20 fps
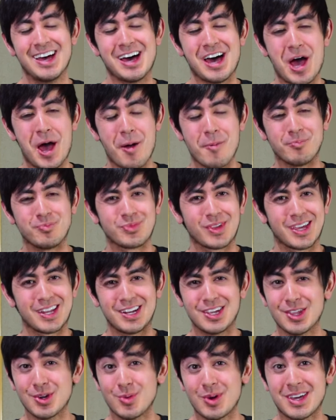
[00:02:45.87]
Um, and
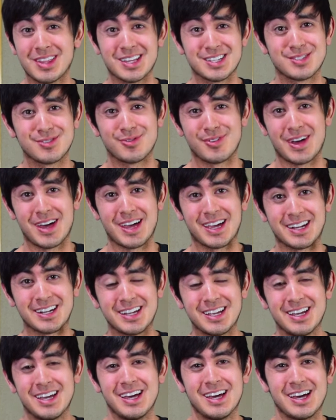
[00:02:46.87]
either way, that's fine.
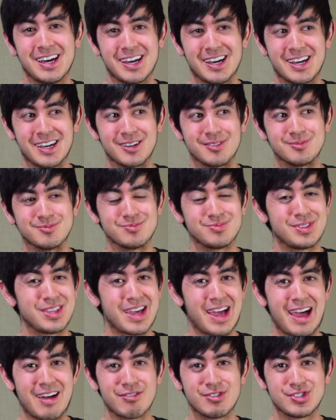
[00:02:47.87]
Um, the
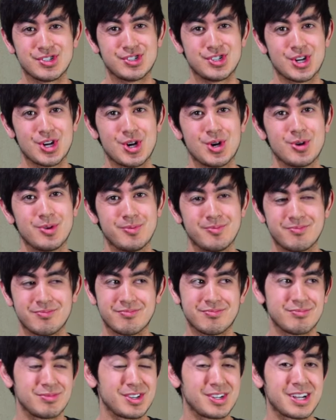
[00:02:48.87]
average Joe,
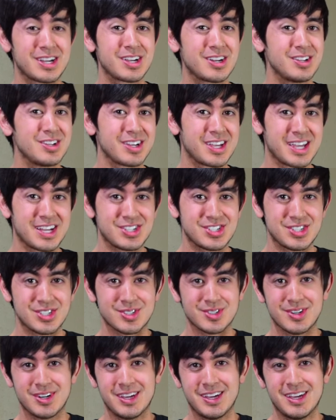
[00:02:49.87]
they're not going to look at
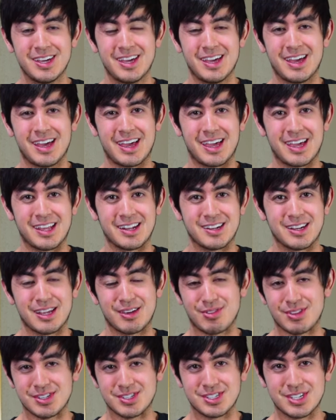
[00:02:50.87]
you. And
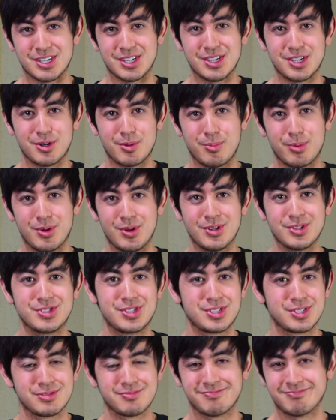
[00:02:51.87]
if they see a little
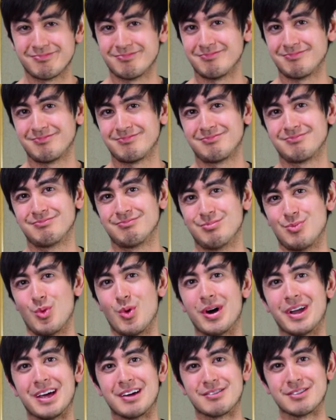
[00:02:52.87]
bulge,
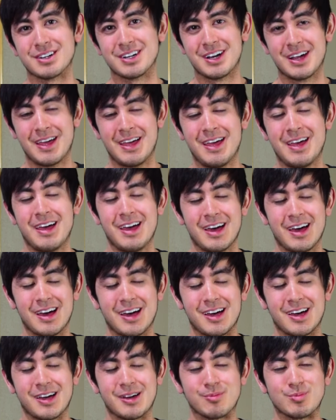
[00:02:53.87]
whatever.
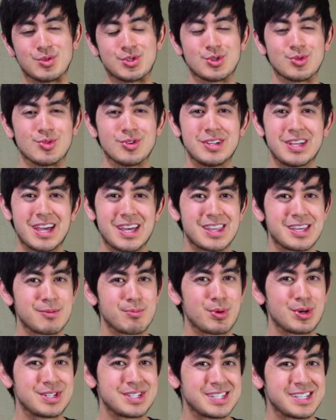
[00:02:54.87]
Um, so really, I think
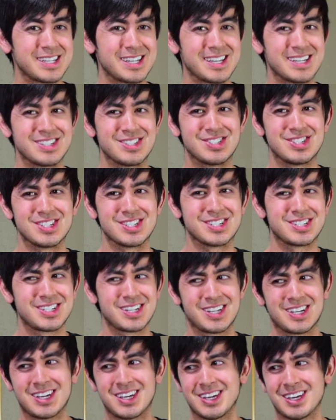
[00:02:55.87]
printing is just,